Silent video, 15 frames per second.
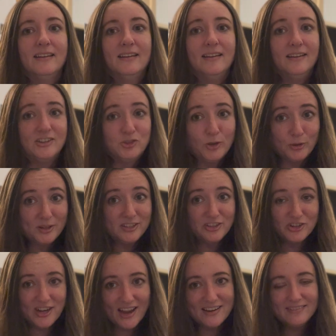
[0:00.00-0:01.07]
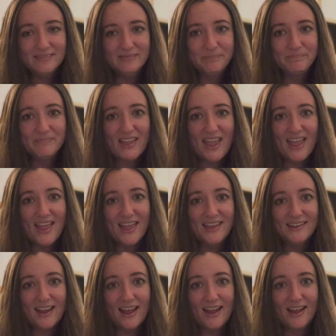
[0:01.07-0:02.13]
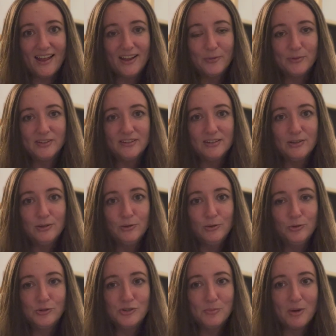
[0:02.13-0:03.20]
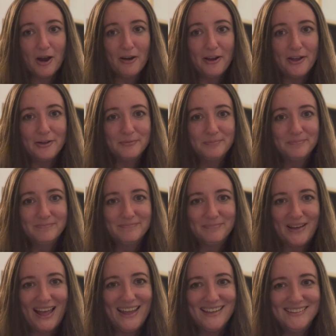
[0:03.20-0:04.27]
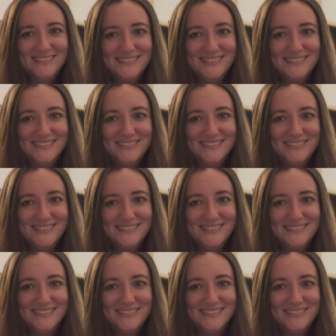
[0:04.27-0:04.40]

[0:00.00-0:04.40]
Enjoy the rest of your night, and I will see you tomorrow. Bye.